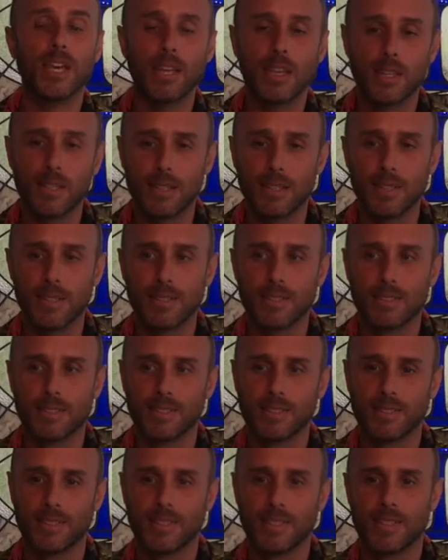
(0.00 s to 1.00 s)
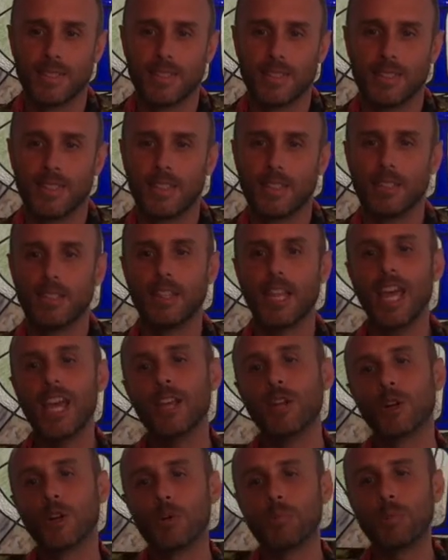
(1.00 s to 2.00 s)
hid.
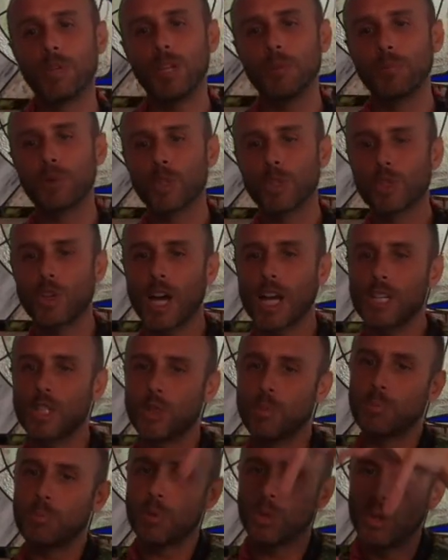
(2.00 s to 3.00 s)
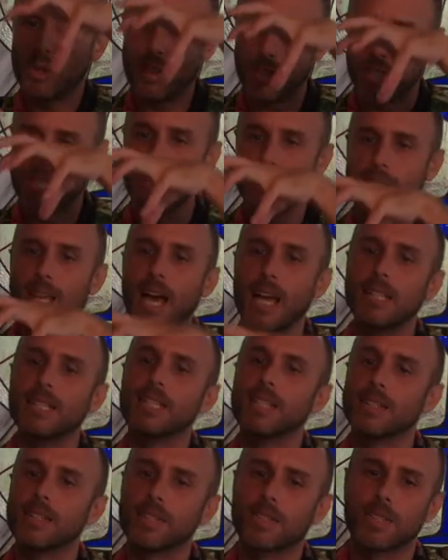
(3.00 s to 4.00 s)
Later, people tried to put these
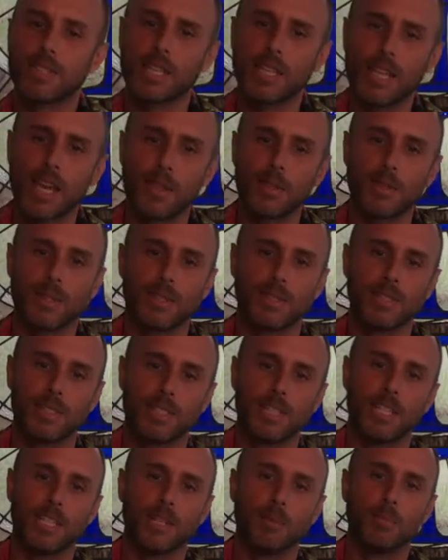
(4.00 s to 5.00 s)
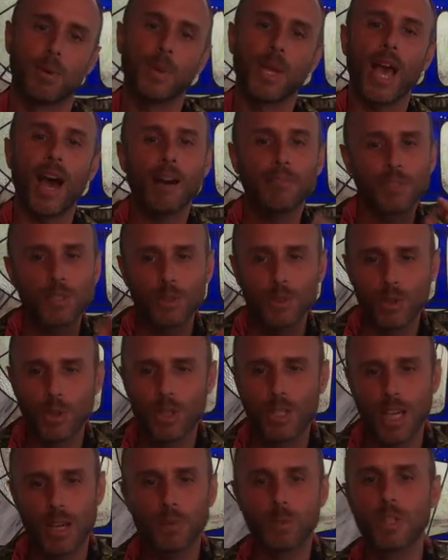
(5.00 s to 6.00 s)
ideas together, but we have to
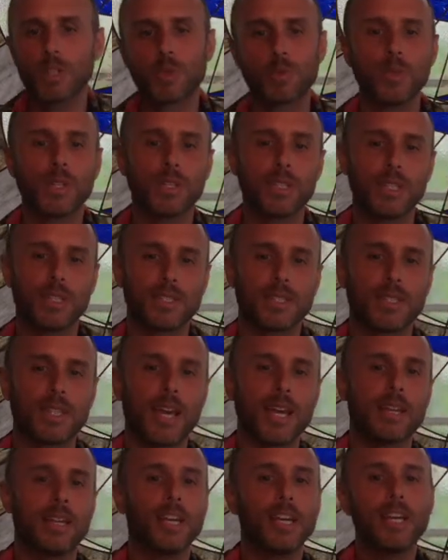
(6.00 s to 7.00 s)
look at what's really said.